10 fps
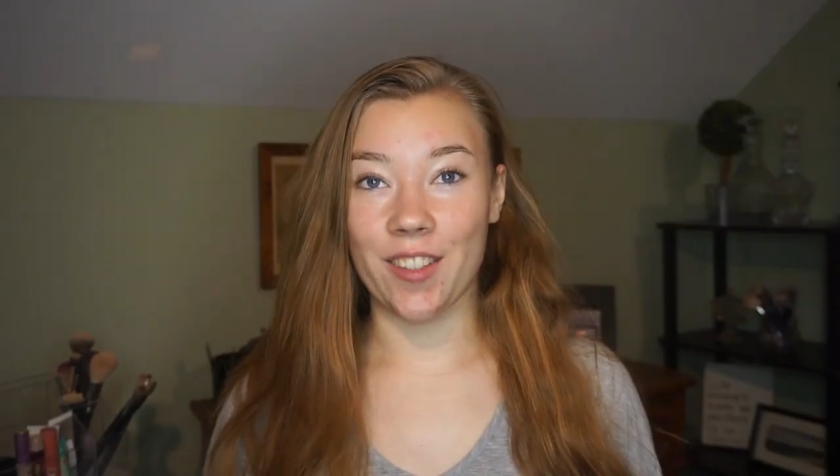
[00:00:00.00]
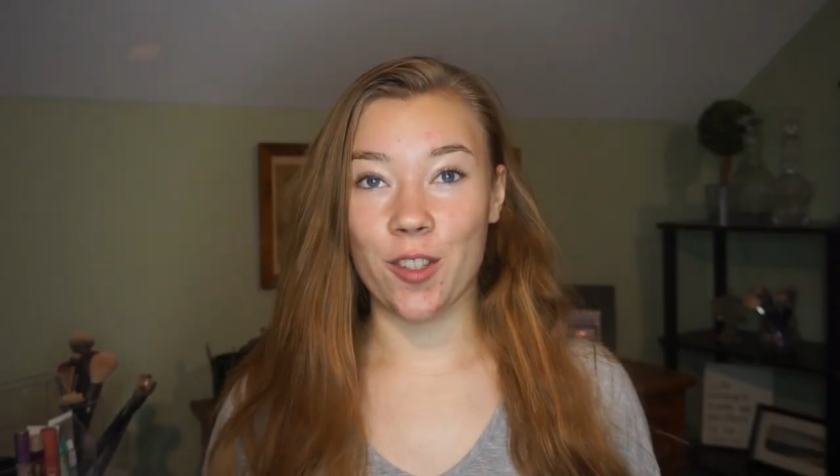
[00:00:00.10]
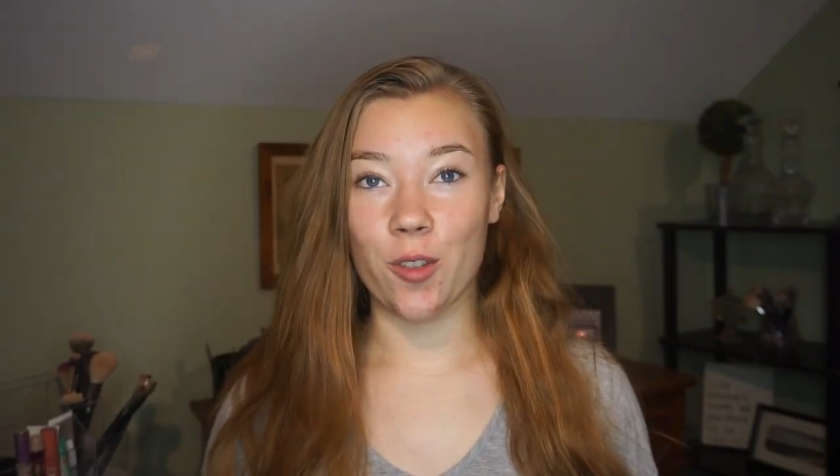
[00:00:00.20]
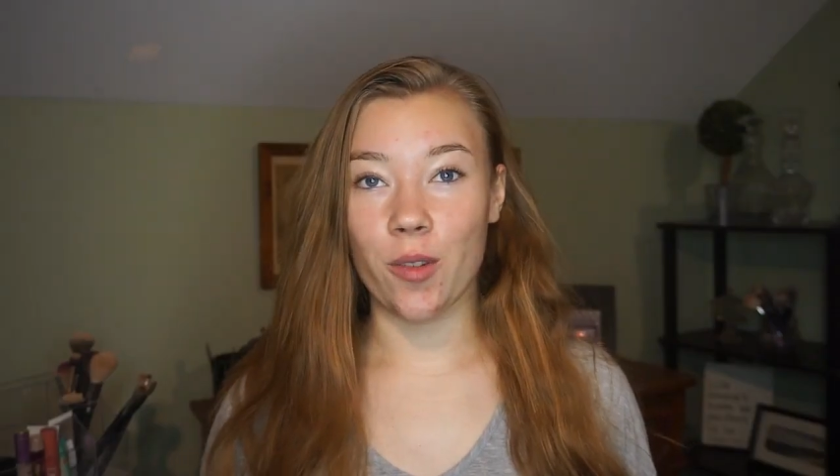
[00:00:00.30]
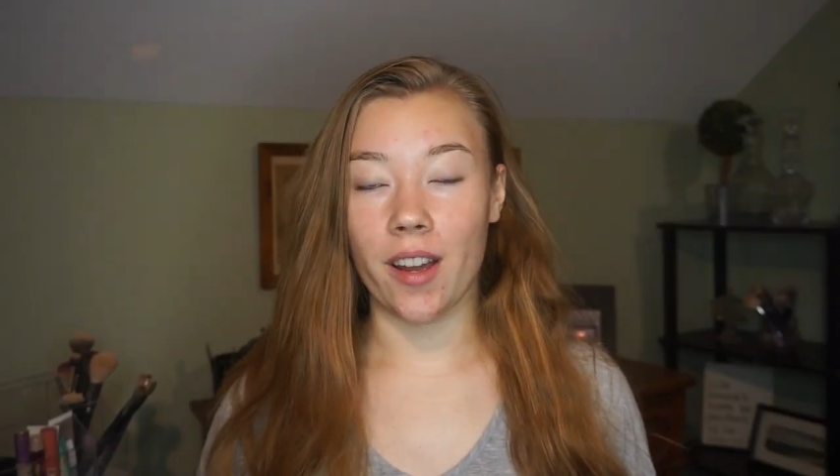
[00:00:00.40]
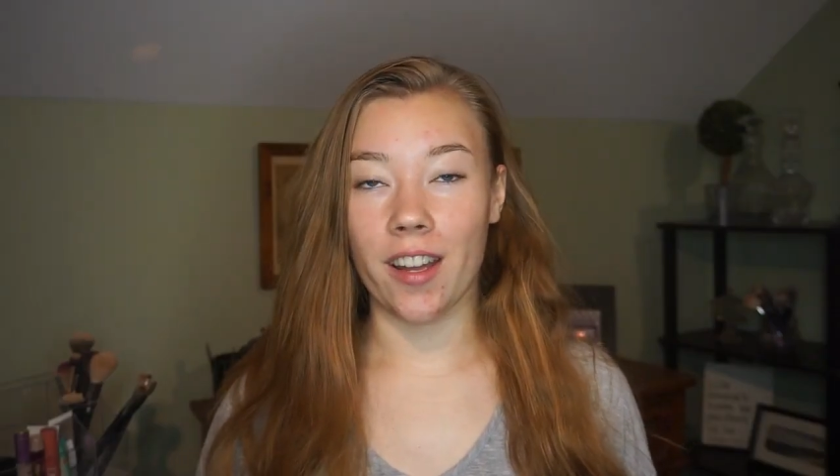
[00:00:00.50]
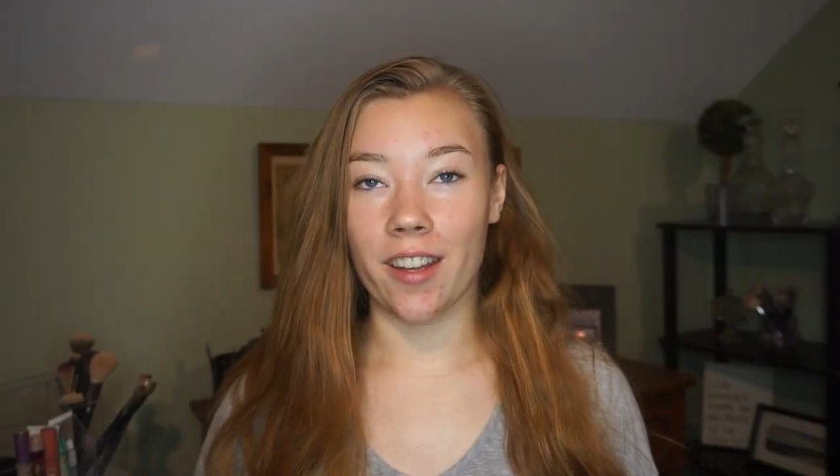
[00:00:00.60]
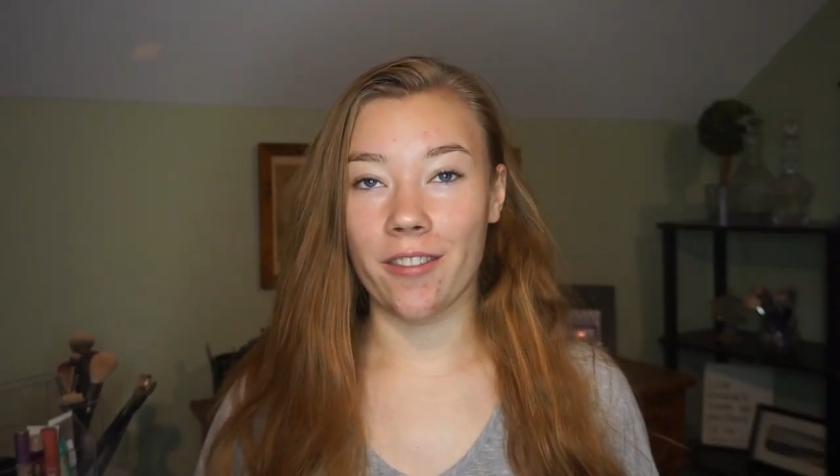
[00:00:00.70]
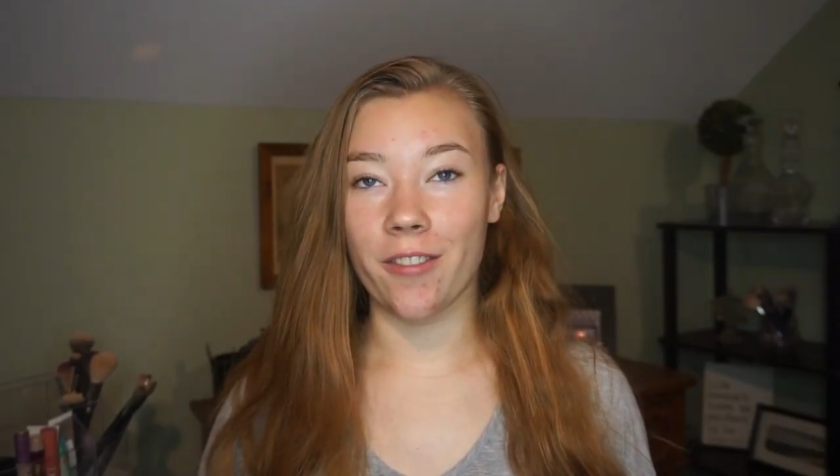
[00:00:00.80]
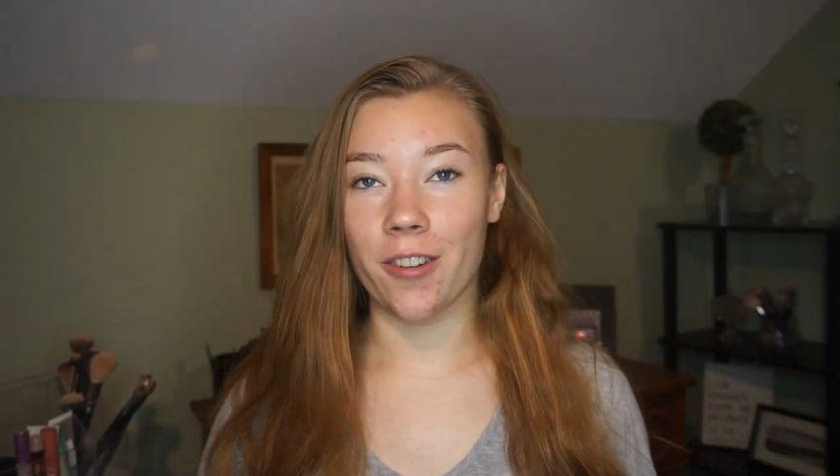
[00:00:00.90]

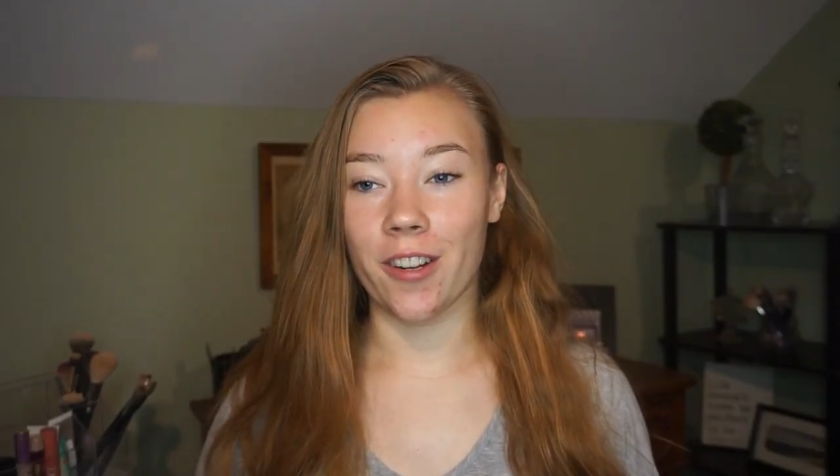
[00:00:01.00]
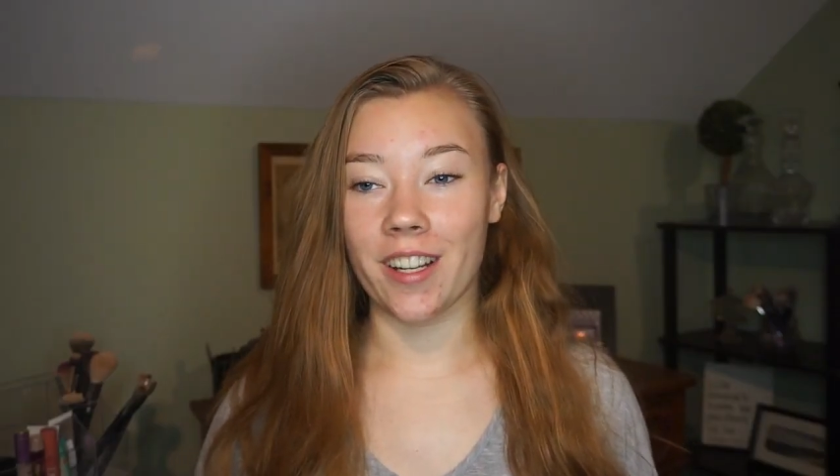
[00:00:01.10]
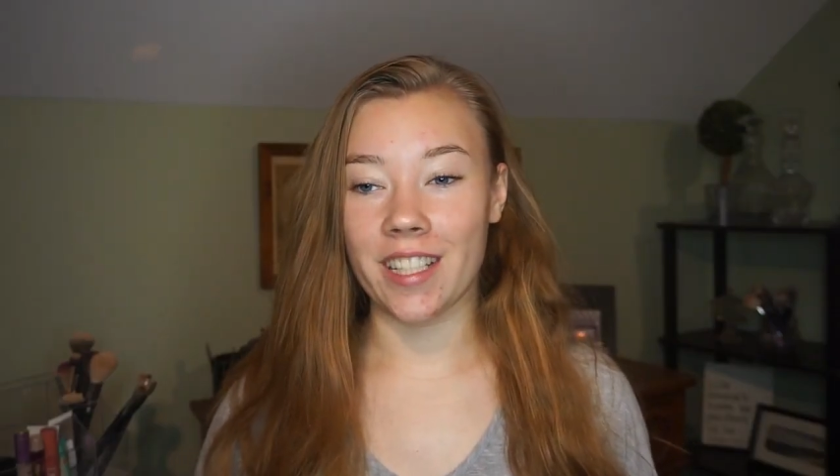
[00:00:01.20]
try for it